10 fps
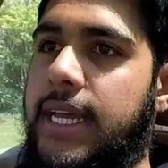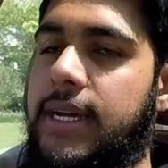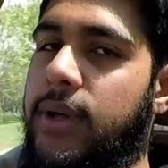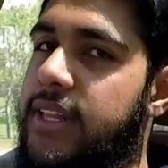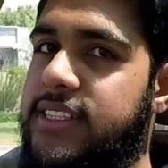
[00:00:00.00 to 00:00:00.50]

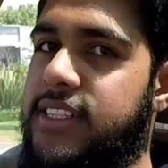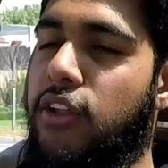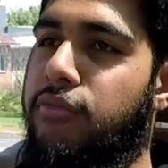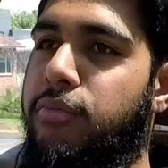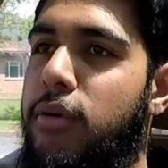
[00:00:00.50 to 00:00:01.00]
Well, there's a lot
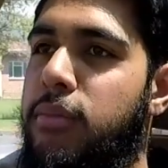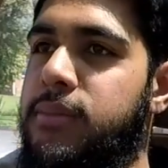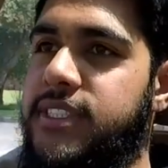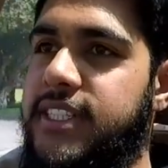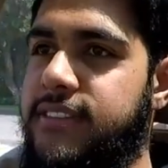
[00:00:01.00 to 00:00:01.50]
of
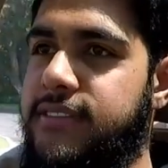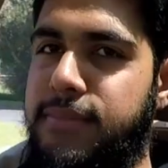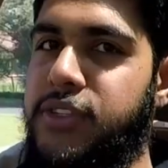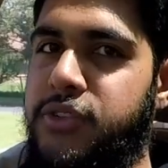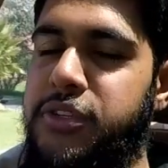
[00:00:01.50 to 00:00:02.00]
problems, just
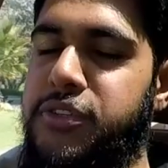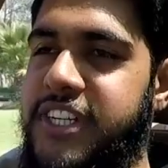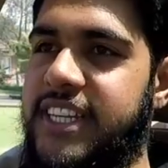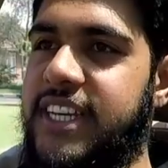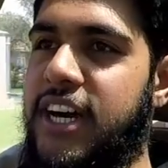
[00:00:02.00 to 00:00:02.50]
make sure you
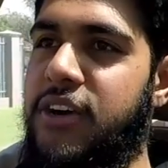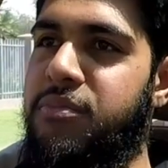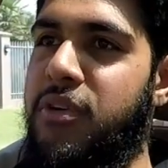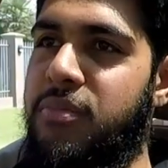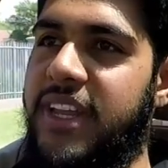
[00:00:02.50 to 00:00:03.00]
check the car out
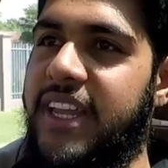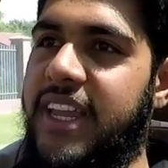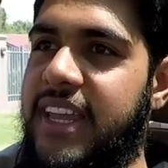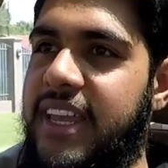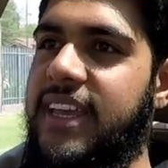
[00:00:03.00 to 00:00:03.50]
properly.
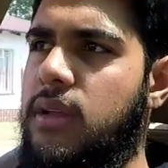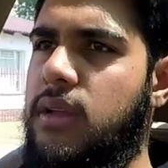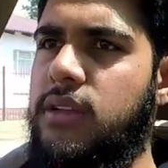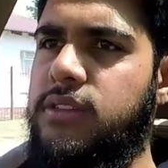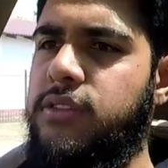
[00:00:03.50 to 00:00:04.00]

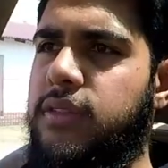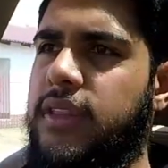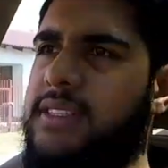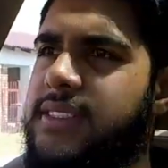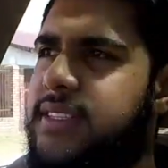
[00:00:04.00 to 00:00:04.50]
So
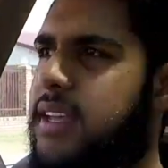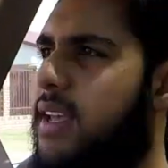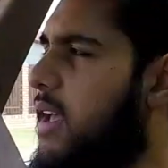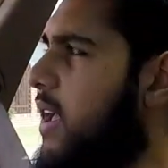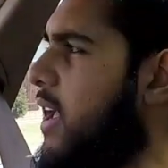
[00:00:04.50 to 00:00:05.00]
this
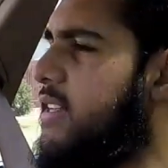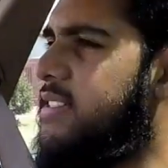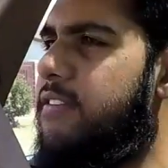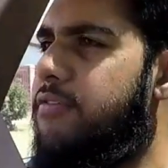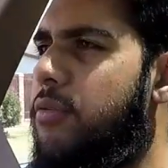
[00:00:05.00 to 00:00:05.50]
has a
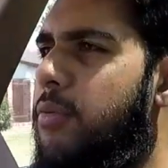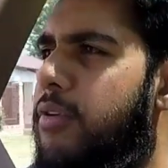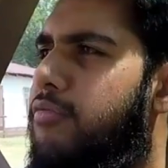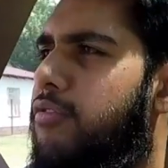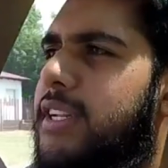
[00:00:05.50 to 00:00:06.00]

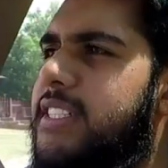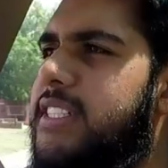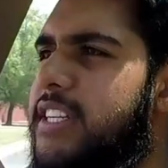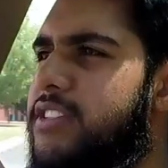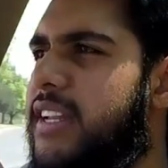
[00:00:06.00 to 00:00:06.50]
4.4 litre
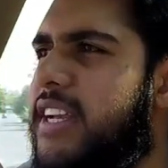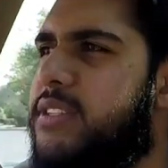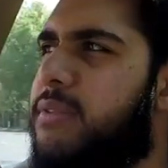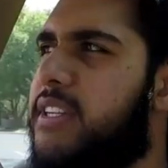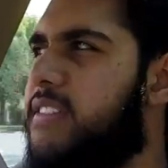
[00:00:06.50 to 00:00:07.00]
naturally
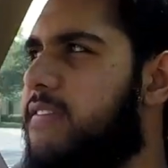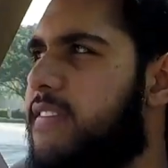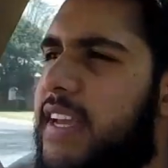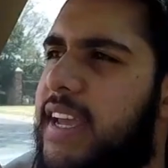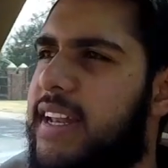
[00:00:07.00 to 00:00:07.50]
aspirated
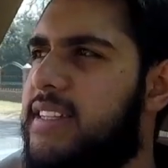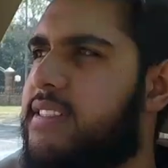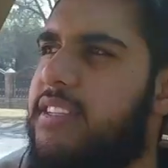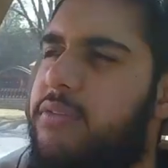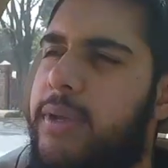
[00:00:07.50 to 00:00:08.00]
V8. Let's
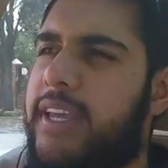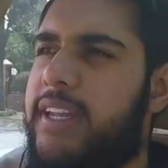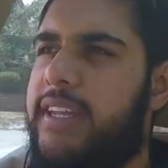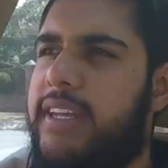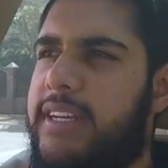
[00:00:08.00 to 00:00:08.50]
see if we can
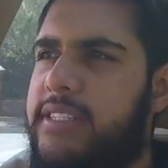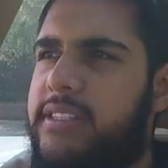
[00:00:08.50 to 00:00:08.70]
hear it.